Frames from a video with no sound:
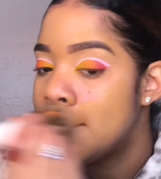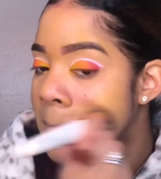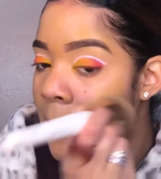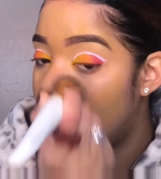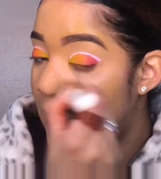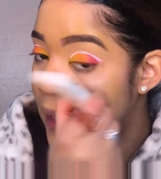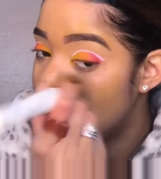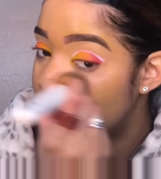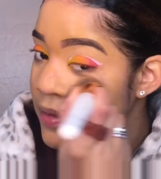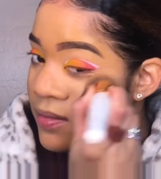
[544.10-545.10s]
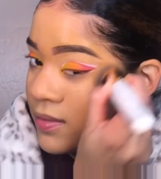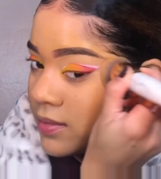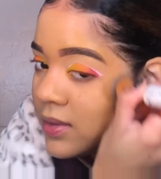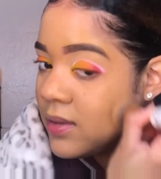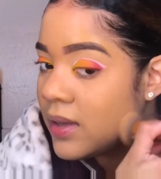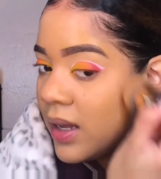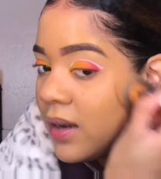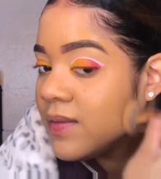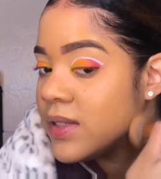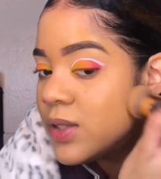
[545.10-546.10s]
And I
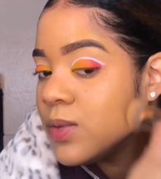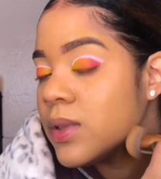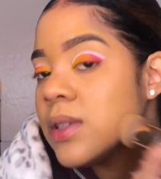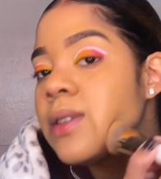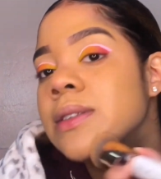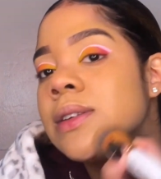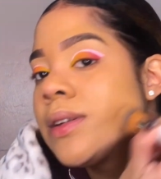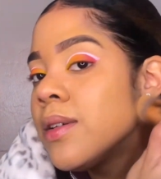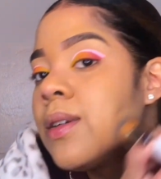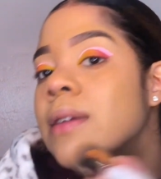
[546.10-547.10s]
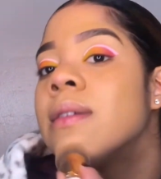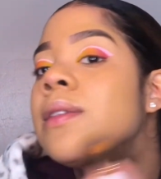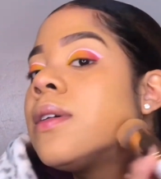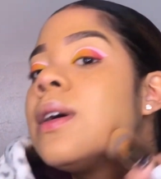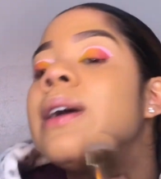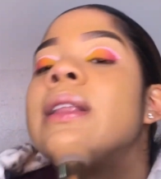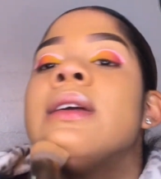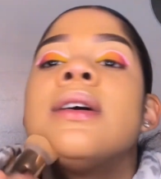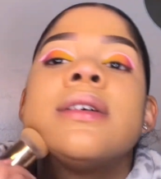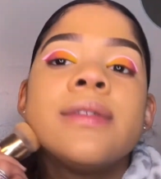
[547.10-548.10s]
love to do this. I
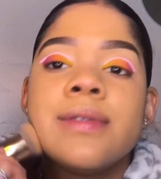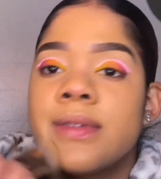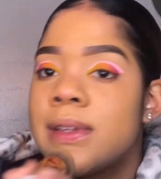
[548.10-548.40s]
love